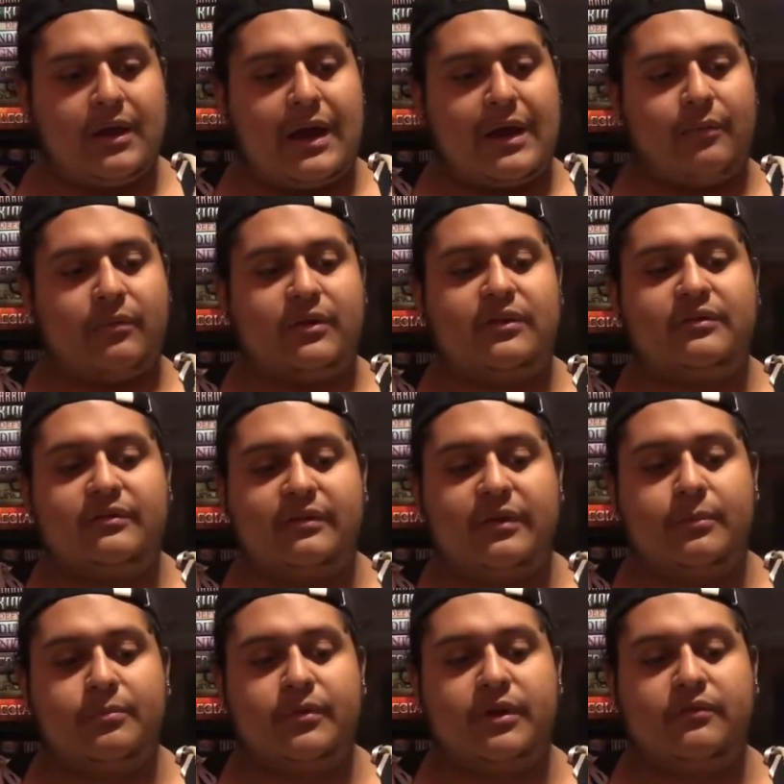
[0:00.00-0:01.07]
I wanted to take
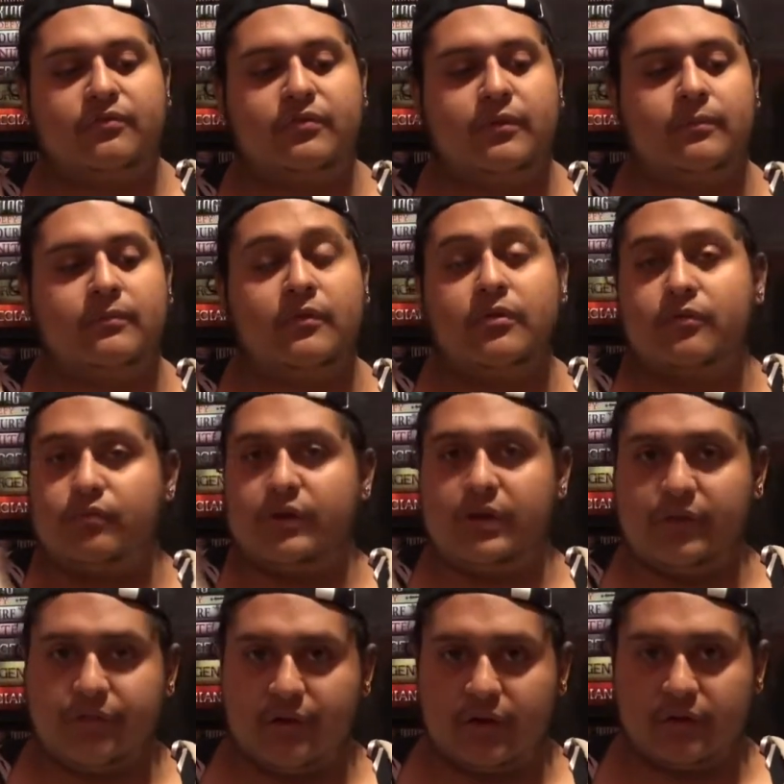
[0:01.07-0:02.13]
a break from the
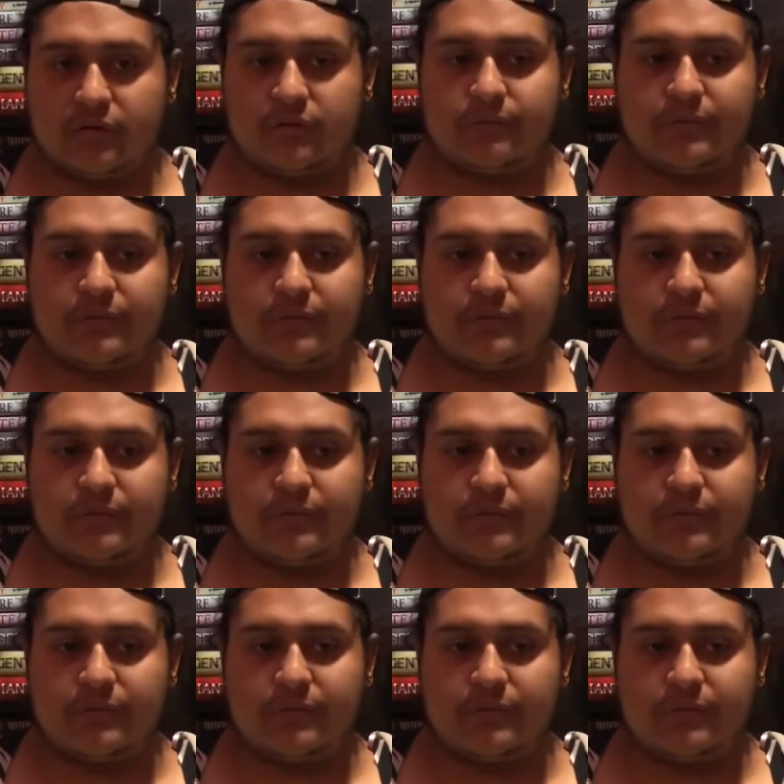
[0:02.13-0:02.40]
readathons,